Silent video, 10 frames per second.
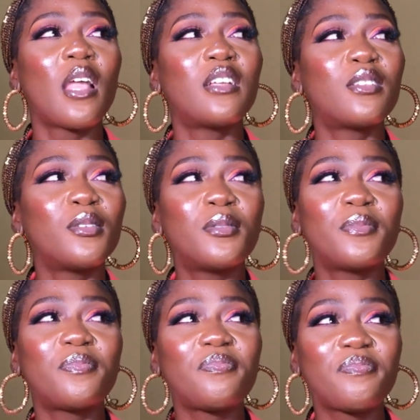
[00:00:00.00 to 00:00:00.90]

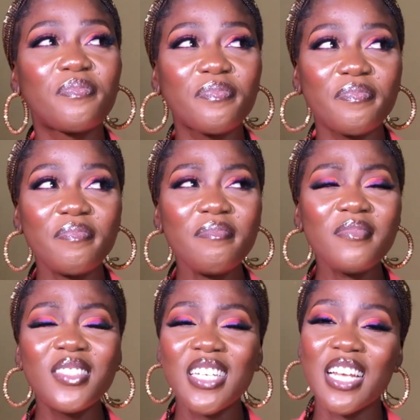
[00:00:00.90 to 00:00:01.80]
So
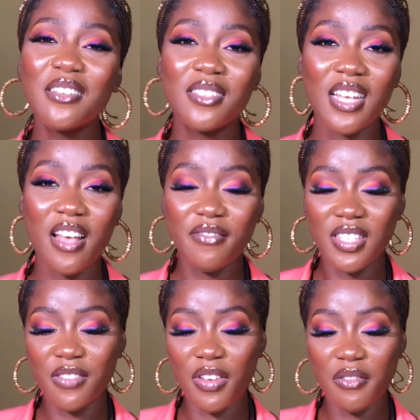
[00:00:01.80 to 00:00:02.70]
then I used to have
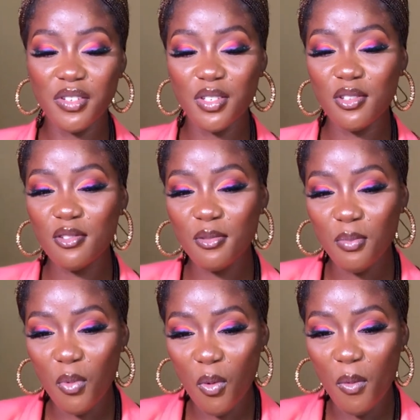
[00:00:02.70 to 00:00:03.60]
this very
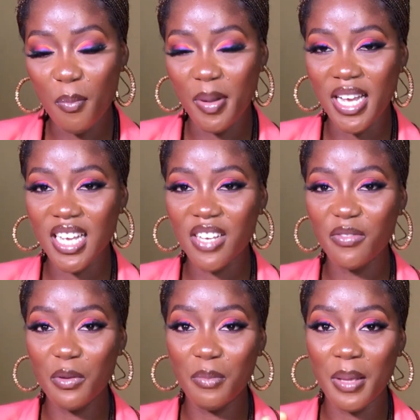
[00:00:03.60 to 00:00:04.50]
small bag
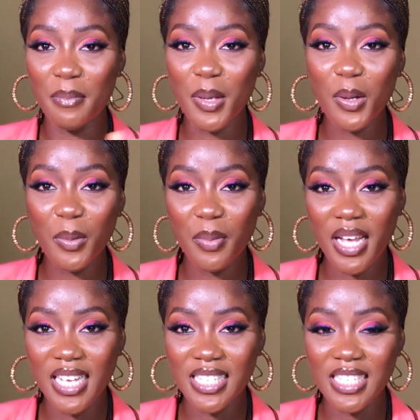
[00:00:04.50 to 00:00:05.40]
for my makeup
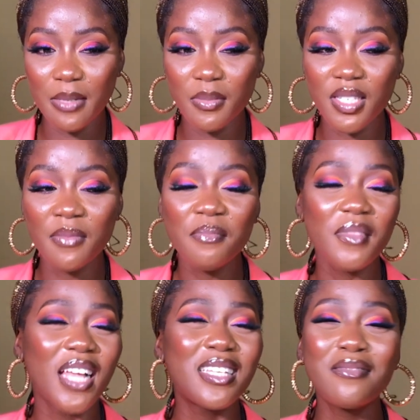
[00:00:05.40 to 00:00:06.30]
items.
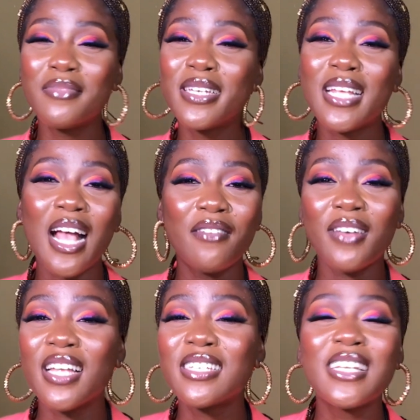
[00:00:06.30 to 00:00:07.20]
I didn't have
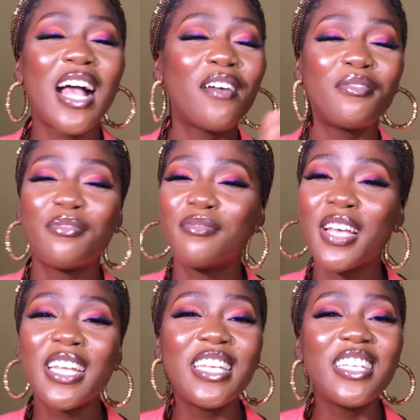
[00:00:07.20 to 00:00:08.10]

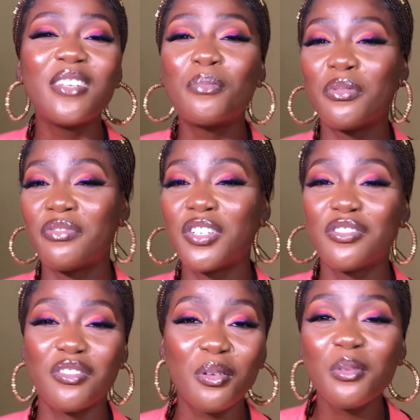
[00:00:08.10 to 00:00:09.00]
any
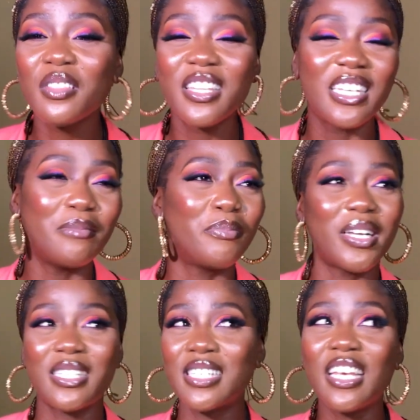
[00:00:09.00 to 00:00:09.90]
professional thing per
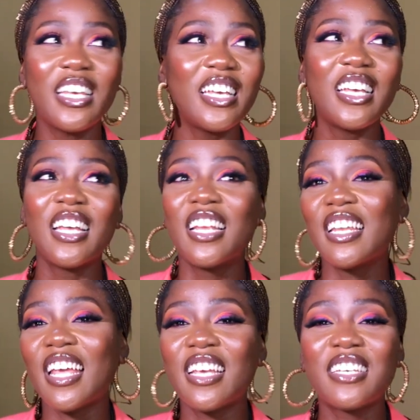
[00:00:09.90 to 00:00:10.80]
se,
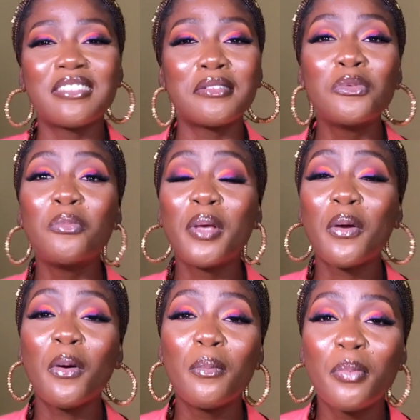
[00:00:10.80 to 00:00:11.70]
like no
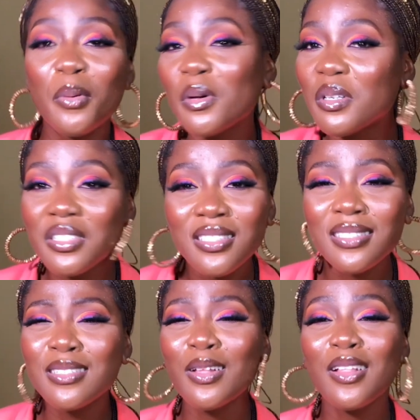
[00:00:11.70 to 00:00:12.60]
makeup box,
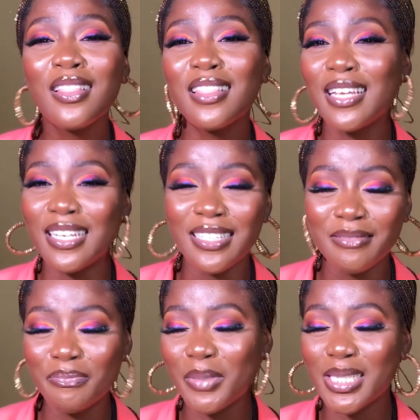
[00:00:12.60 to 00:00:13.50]
nothing
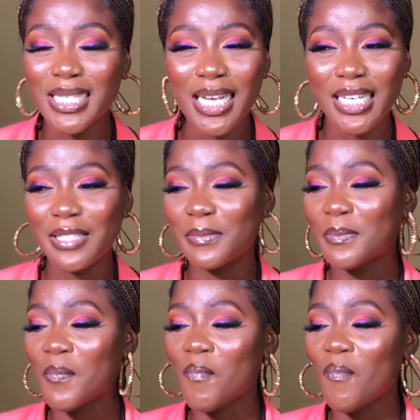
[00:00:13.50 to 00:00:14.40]
basically.
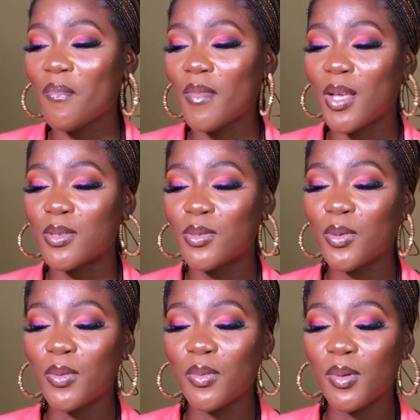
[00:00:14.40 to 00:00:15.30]

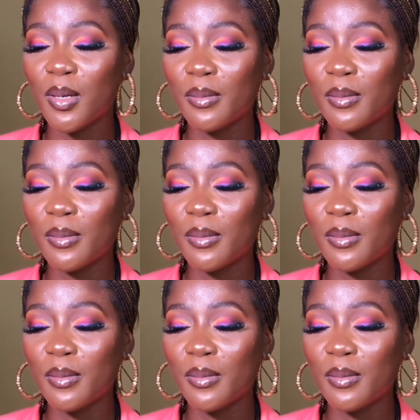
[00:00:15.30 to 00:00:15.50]
So